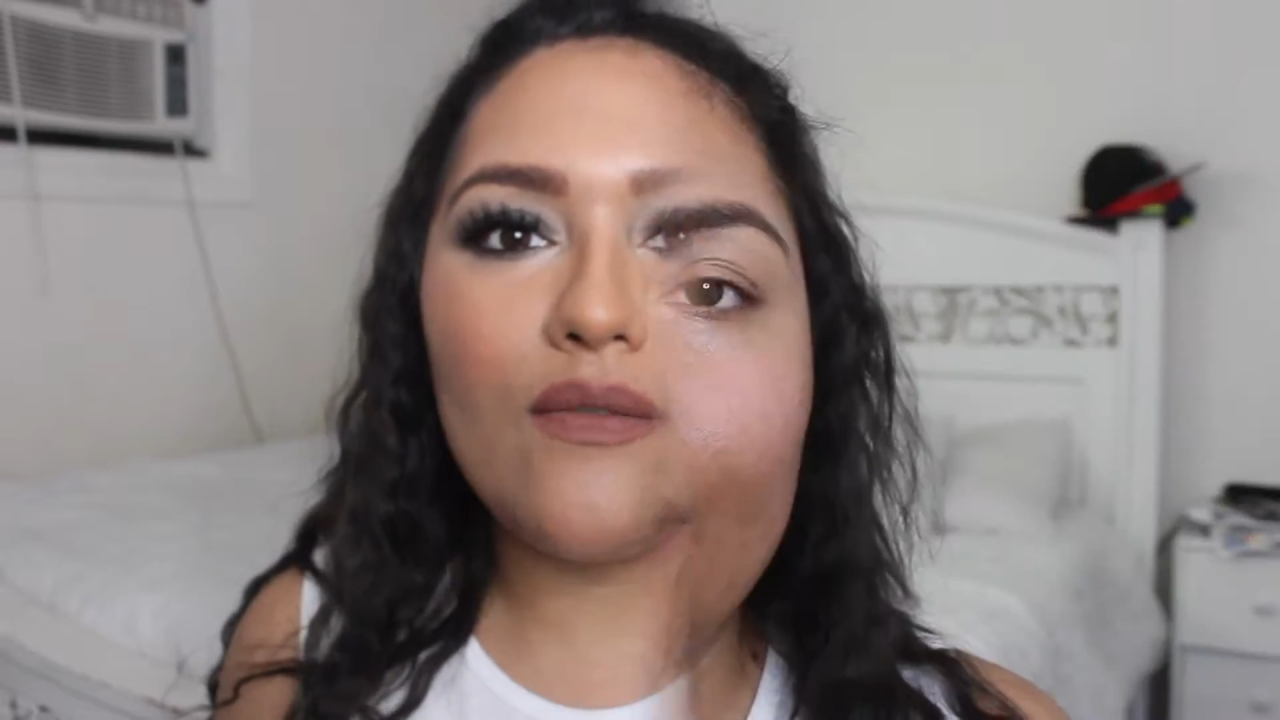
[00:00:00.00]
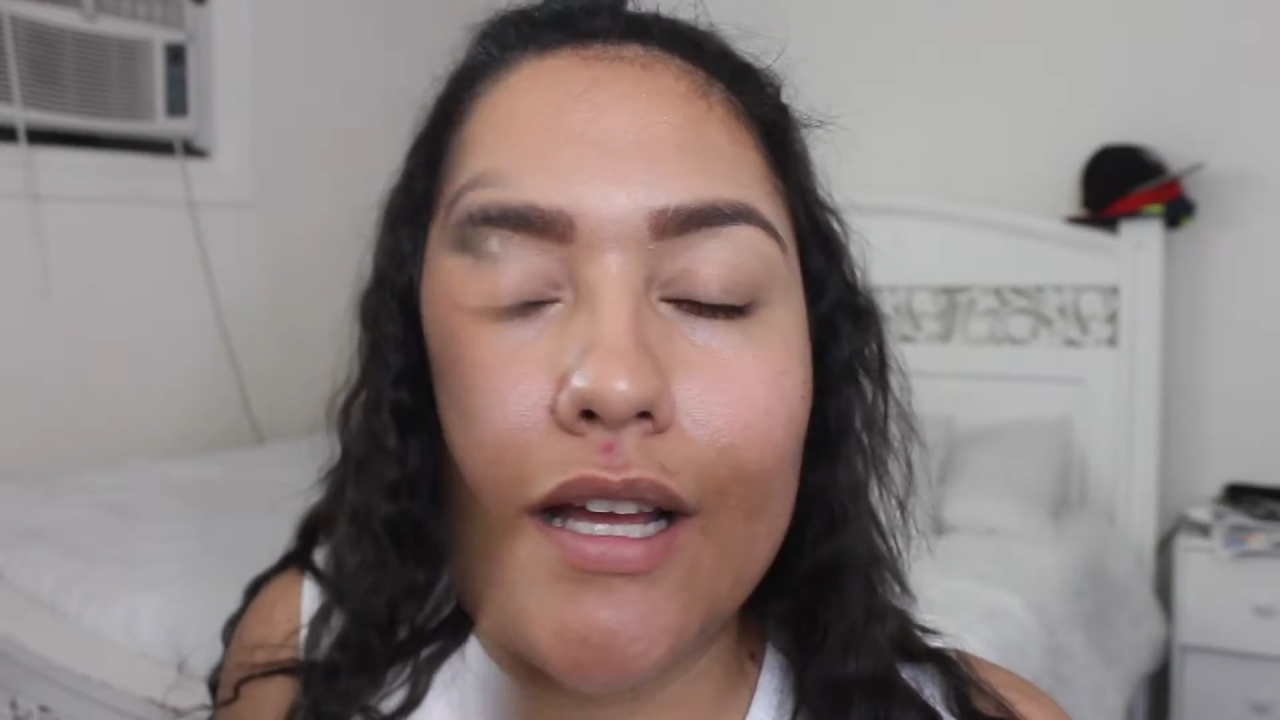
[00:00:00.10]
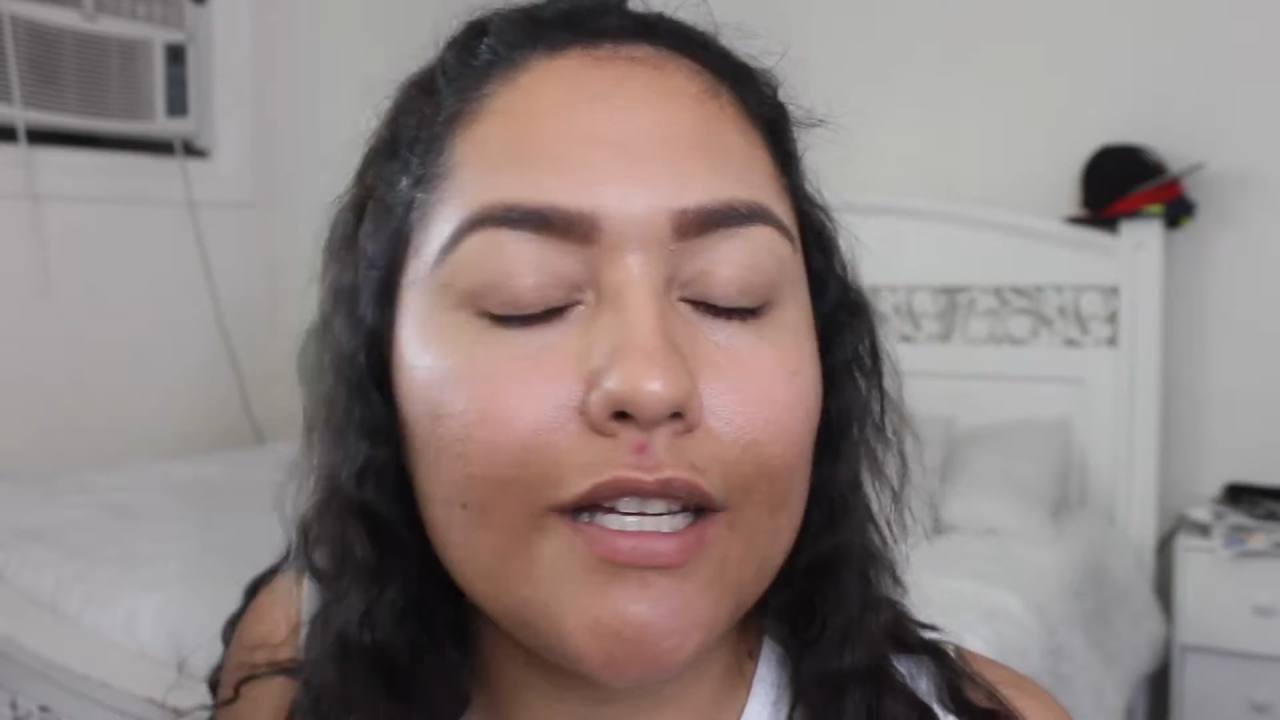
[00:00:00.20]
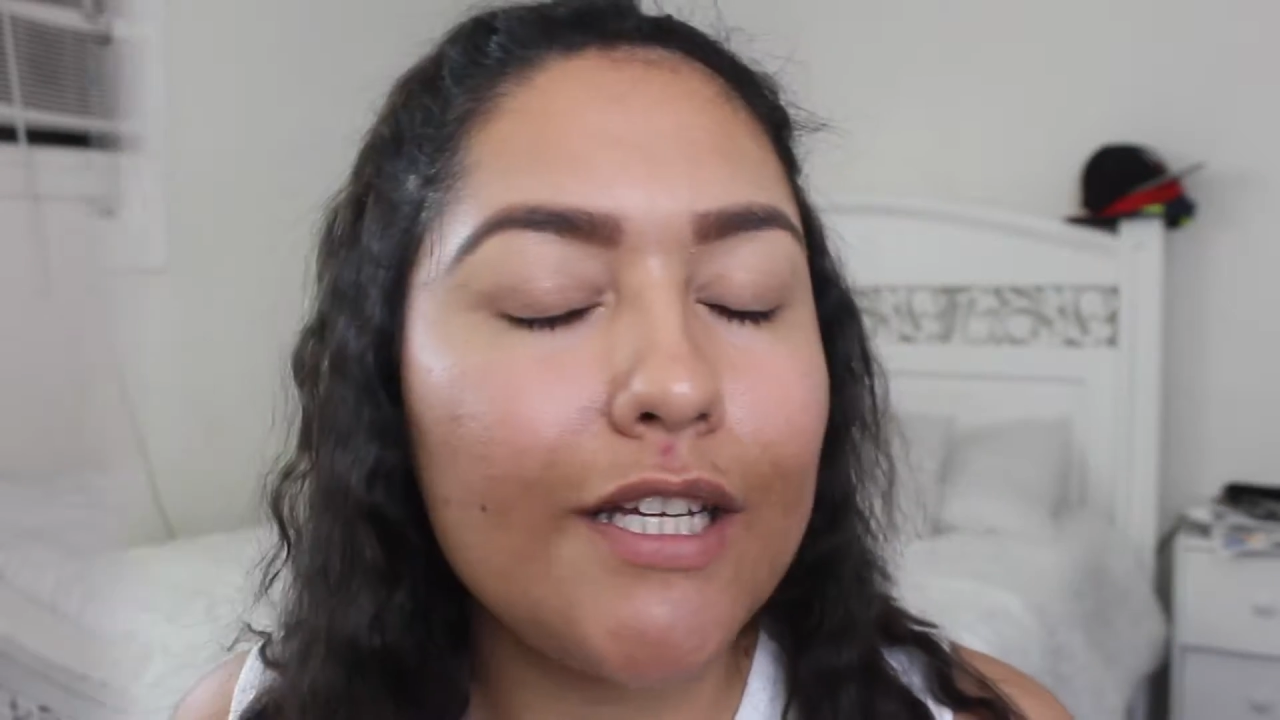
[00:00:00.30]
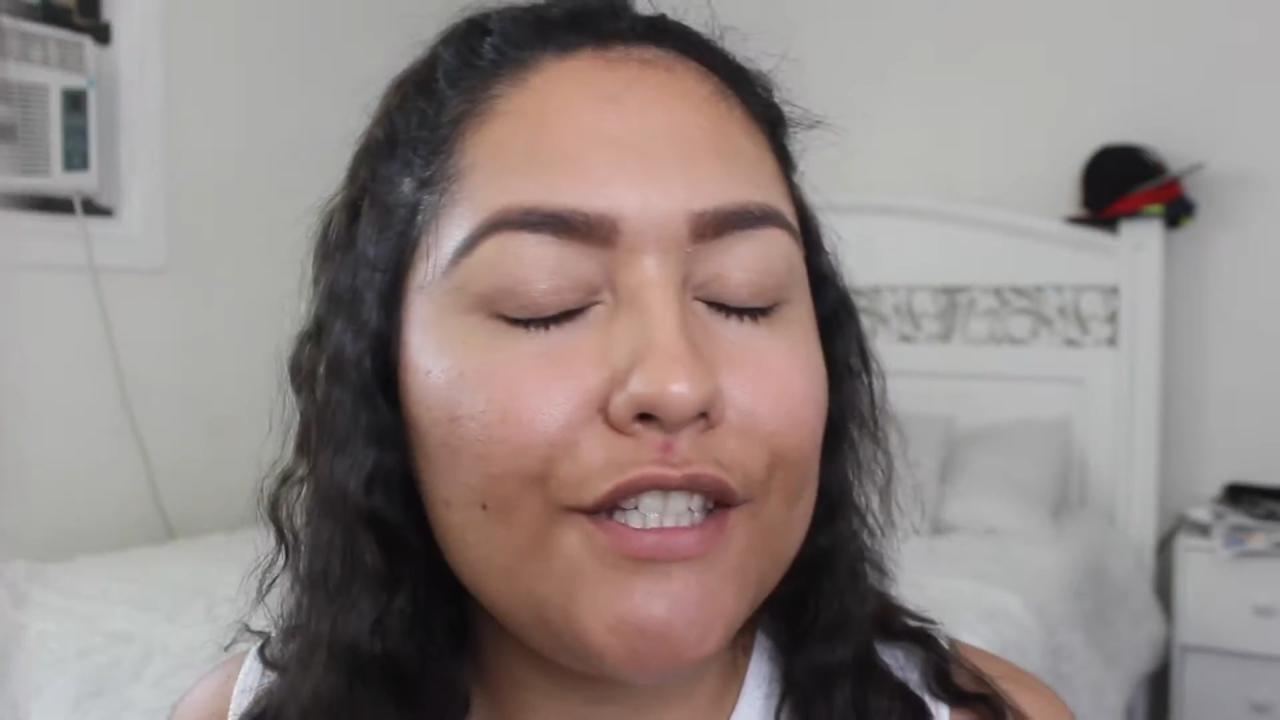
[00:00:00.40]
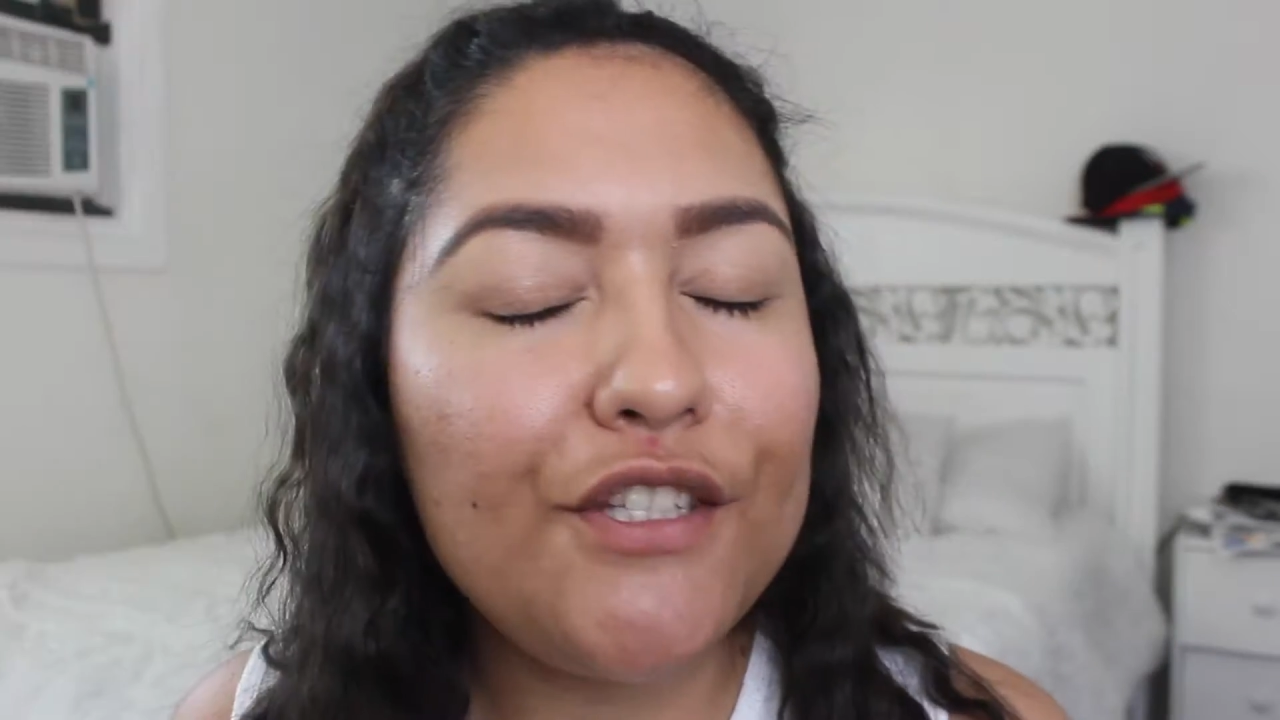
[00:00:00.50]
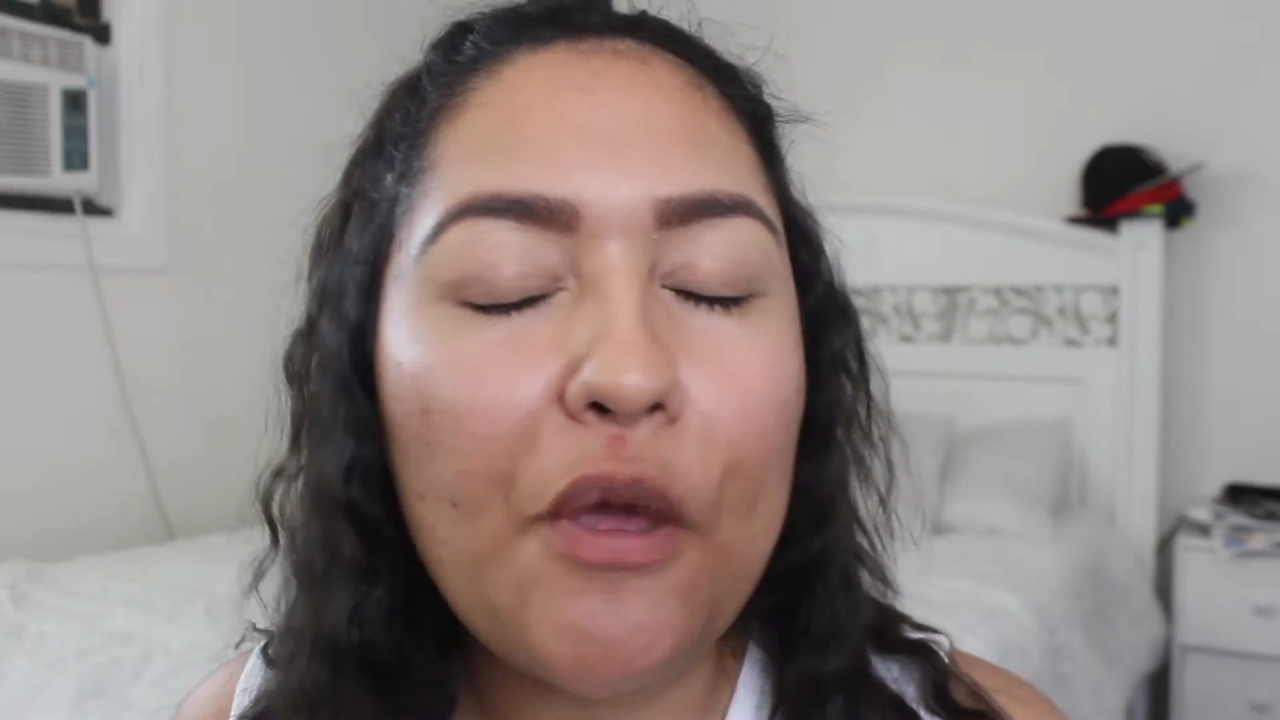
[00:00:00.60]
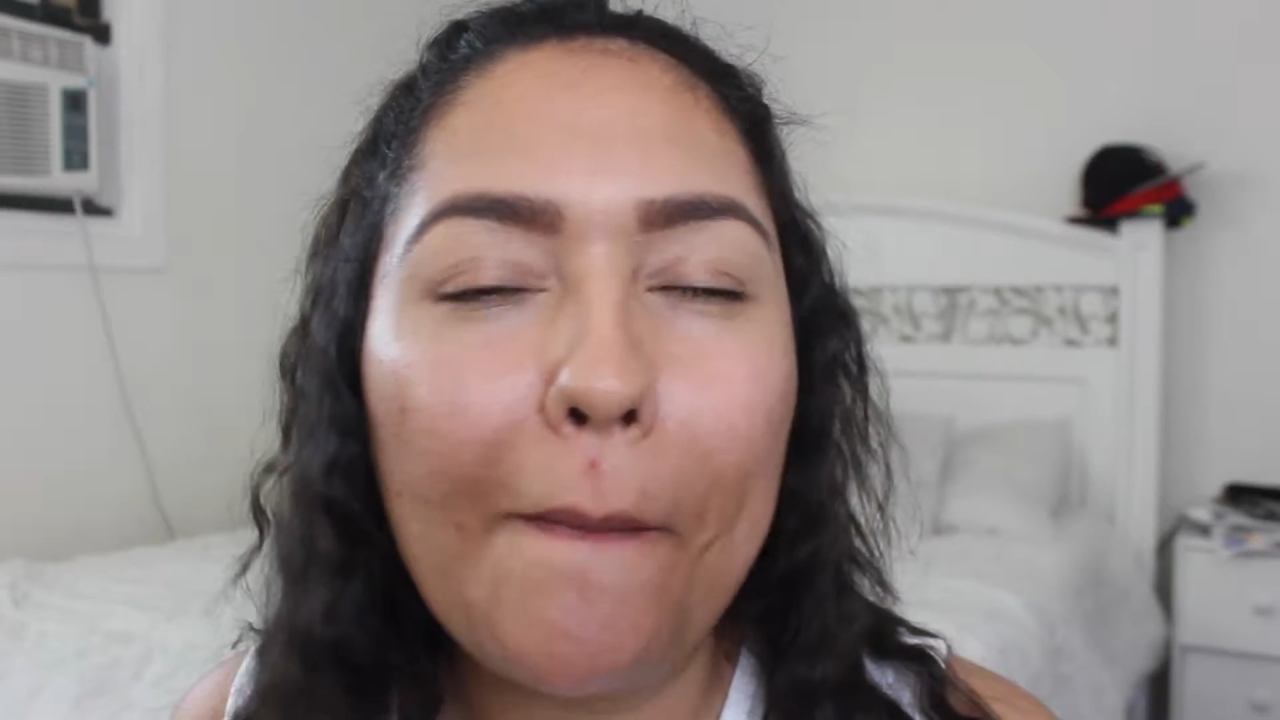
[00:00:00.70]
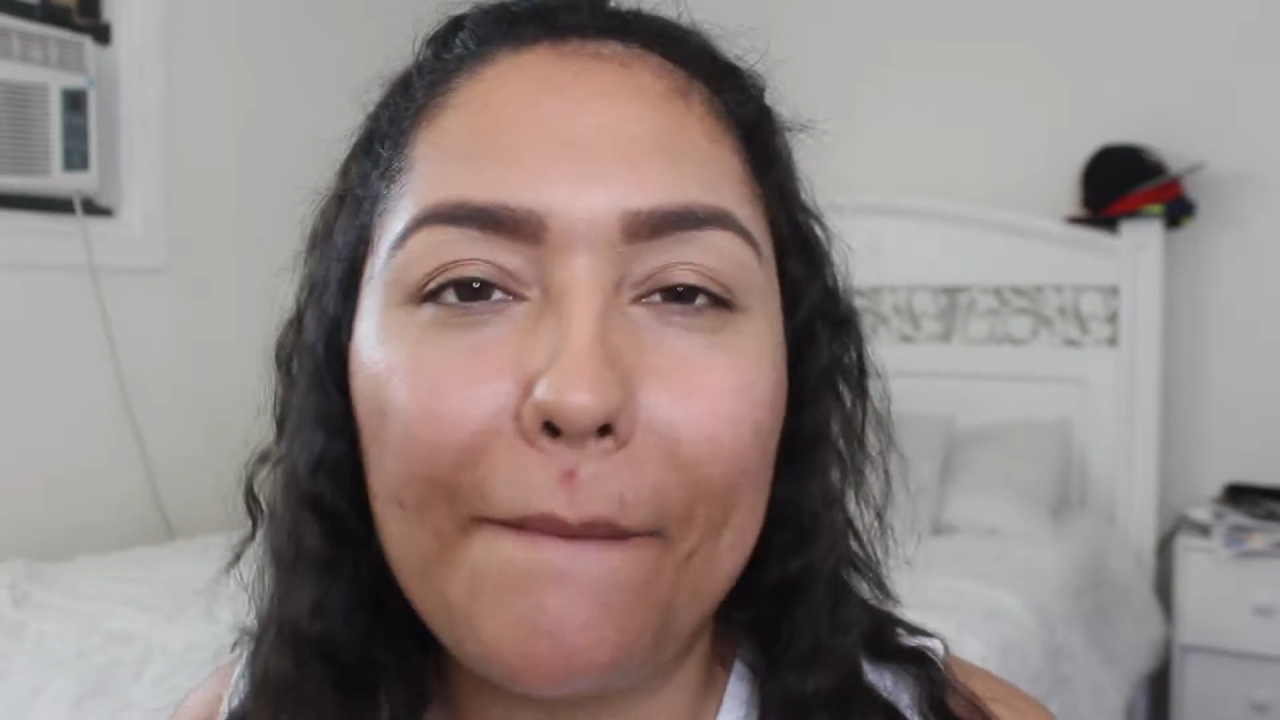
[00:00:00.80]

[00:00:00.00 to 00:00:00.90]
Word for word: the video so you